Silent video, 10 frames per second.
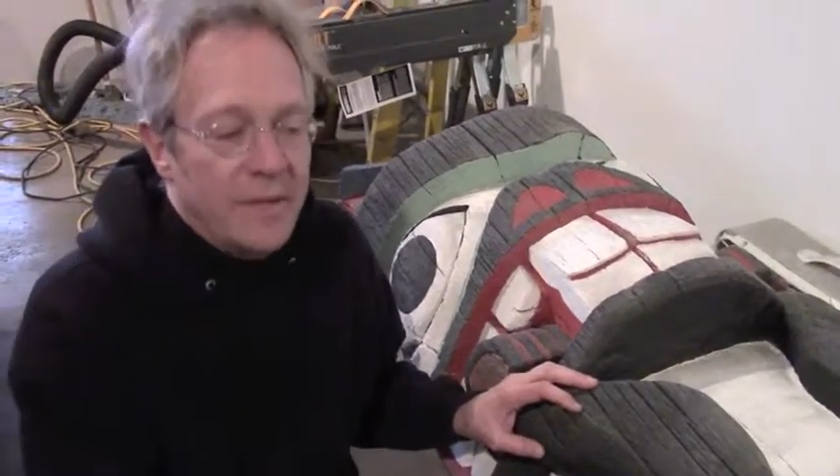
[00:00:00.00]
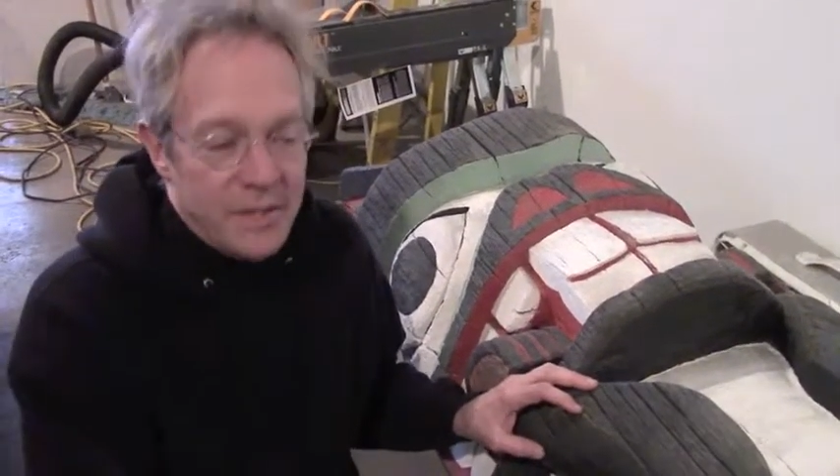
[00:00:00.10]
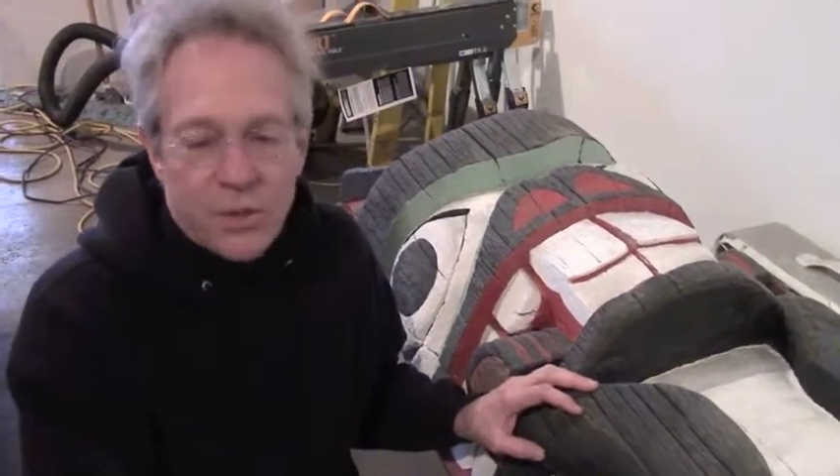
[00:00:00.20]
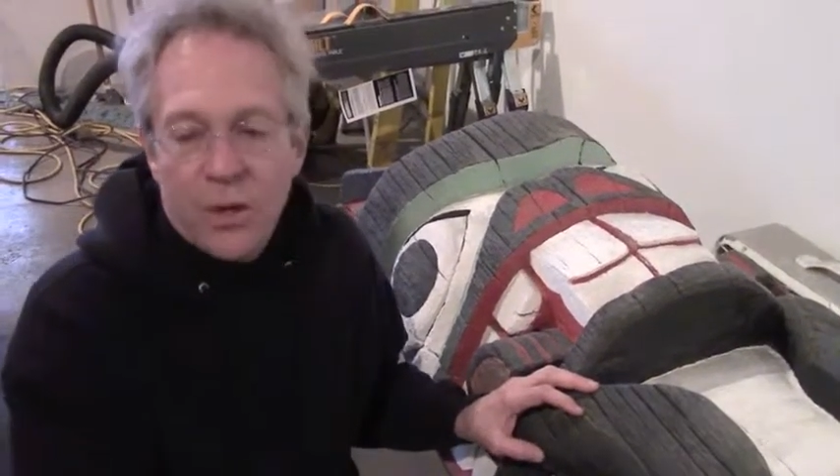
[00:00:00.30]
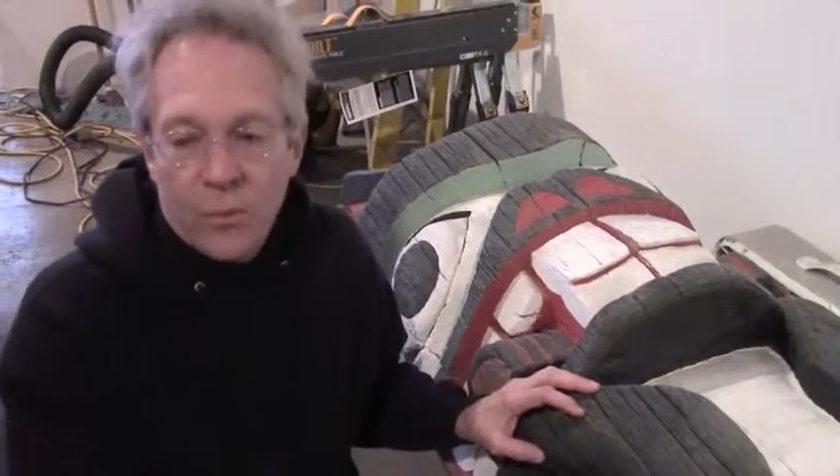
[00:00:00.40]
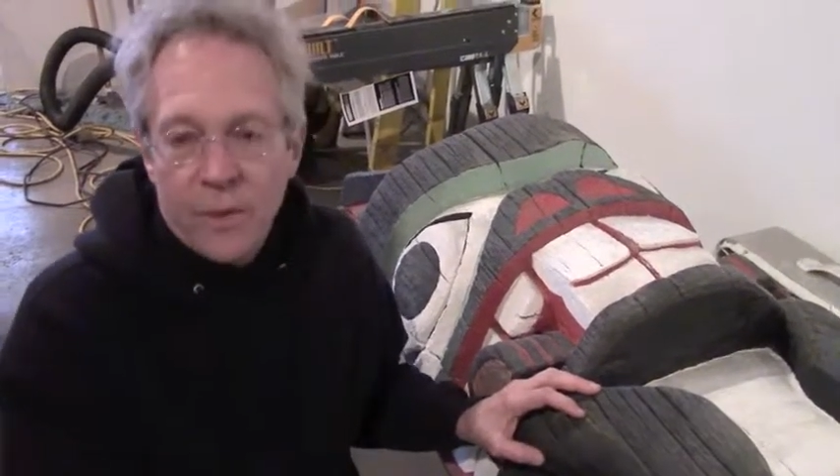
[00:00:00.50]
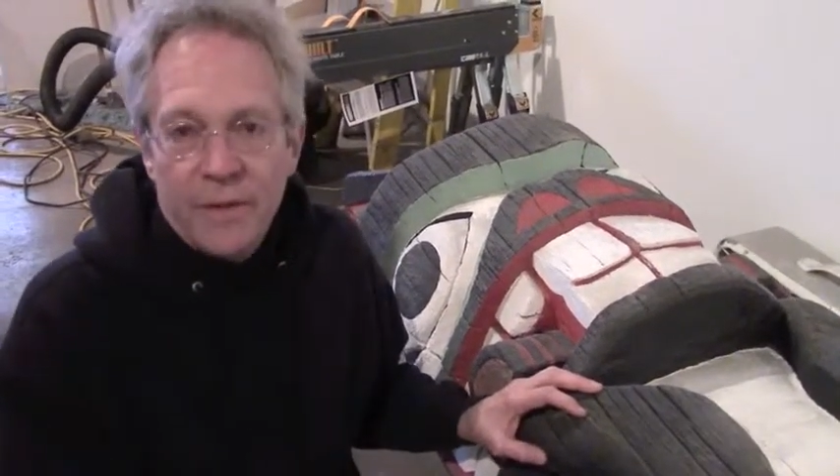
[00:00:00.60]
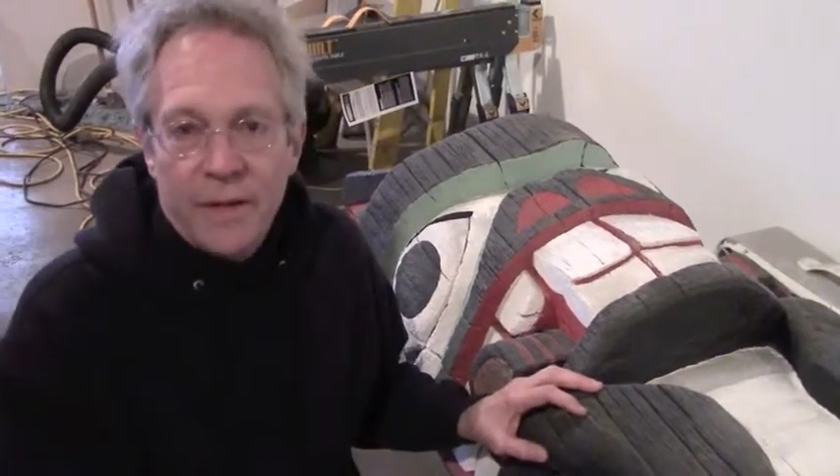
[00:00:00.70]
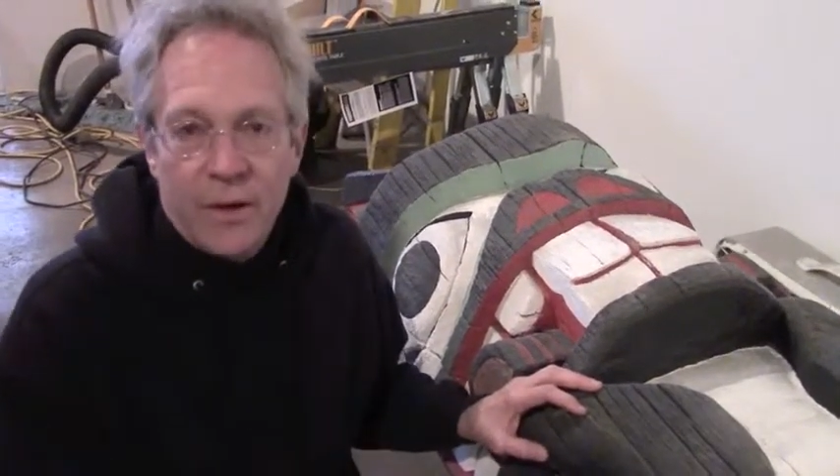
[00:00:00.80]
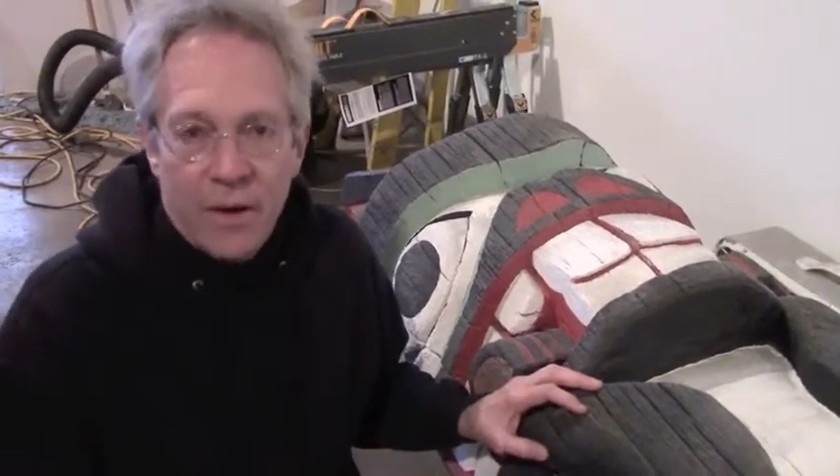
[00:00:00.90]
these are what
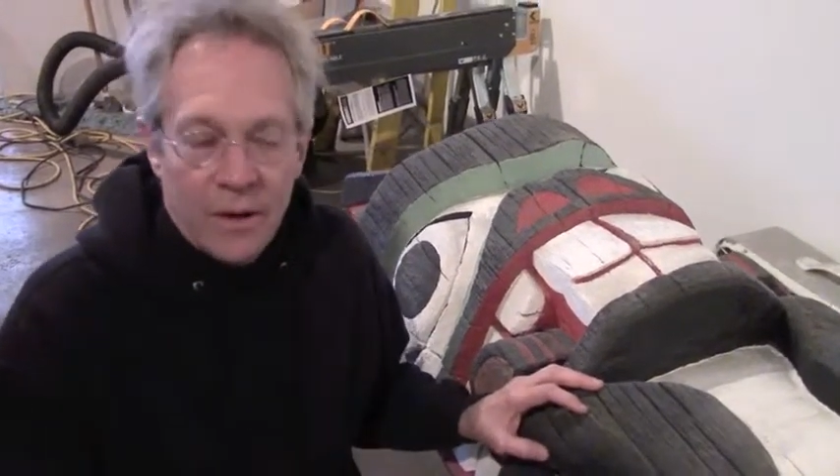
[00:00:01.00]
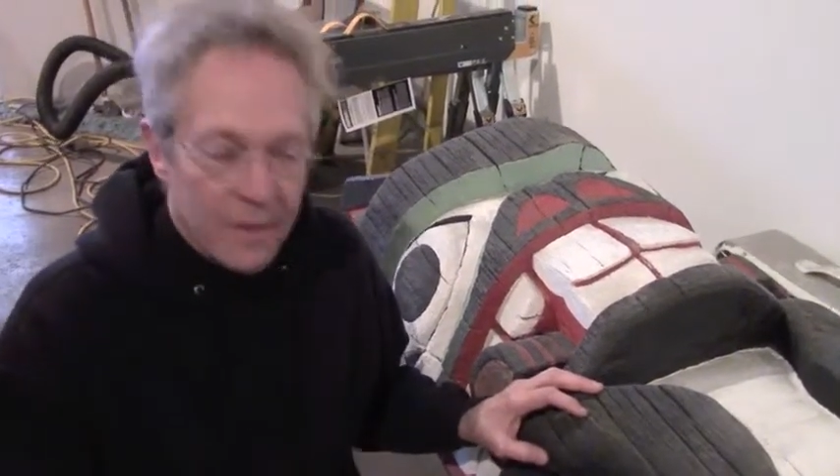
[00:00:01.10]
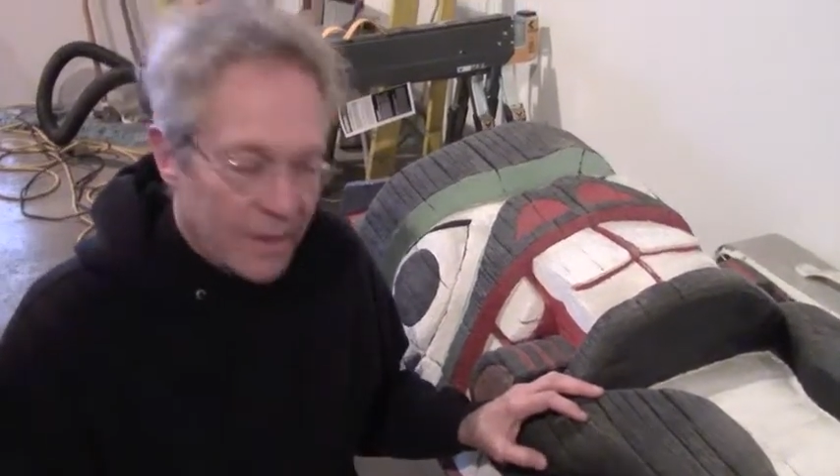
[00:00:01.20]
they are.